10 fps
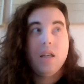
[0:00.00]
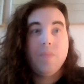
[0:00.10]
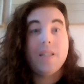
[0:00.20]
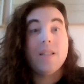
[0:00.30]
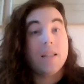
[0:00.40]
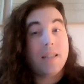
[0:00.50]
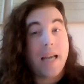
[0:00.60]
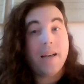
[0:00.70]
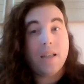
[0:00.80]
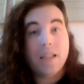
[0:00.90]
it's not
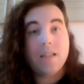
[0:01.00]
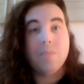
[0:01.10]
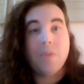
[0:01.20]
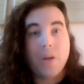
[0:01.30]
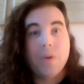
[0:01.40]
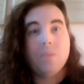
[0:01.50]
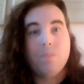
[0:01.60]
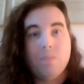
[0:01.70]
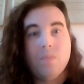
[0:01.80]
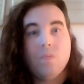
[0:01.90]
static. It's something that we,
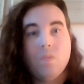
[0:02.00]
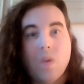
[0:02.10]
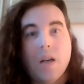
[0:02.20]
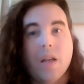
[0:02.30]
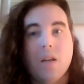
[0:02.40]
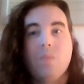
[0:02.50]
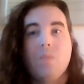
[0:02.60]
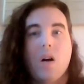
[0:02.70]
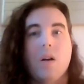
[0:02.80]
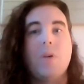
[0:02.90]
I think,
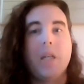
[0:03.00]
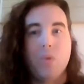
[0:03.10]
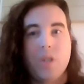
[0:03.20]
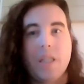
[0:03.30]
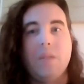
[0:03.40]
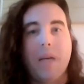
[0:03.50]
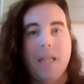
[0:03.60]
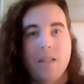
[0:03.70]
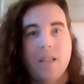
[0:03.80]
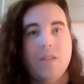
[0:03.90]
on a pretty routine
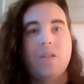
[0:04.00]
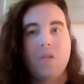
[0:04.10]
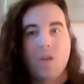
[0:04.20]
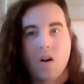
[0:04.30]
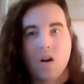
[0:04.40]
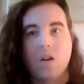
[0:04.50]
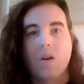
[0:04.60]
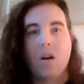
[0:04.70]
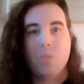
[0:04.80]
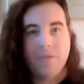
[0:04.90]
basis
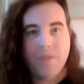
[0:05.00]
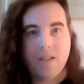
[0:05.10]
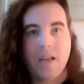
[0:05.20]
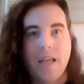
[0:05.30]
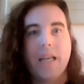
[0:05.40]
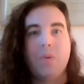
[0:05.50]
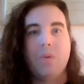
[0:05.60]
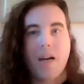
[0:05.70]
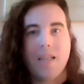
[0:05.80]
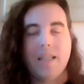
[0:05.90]
are revisiting and
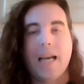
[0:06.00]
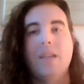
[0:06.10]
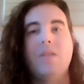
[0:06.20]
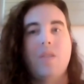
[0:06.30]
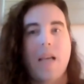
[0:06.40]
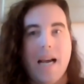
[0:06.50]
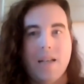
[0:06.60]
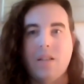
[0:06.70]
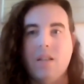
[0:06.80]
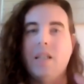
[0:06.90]
revising as
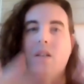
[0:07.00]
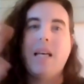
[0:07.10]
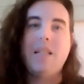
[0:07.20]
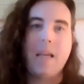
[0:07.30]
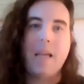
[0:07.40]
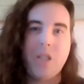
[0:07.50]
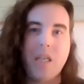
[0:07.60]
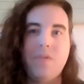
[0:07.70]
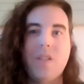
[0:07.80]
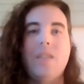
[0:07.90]
the legal landscape
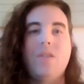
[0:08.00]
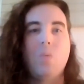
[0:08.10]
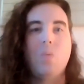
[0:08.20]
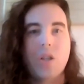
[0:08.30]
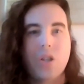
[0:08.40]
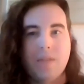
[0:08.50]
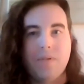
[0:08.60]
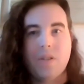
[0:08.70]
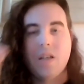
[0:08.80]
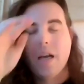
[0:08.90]
shifts and as our work
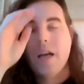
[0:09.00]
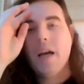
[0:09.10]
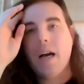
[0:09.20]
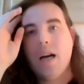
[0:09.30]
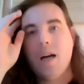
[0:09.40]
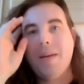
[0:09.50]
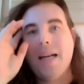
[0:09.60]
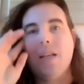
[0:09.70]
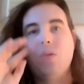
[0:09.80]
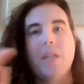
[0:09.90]
shifts, and
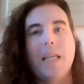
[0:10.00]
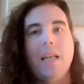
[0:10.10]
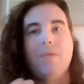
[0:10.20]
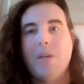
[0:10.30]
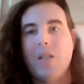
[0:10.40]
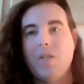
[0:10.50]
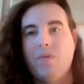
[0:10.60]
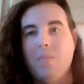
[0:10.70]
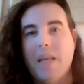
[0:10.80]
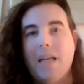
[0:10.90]
as we get information
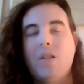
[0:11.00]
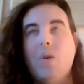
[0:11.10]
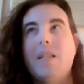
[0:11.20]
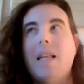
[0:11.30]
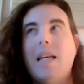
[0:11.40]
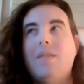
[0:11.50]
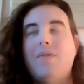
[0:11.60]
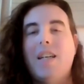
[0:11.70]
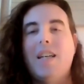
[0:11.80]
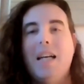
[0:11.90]
from that. So it's less
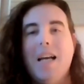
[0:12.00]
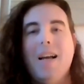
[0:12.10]
of a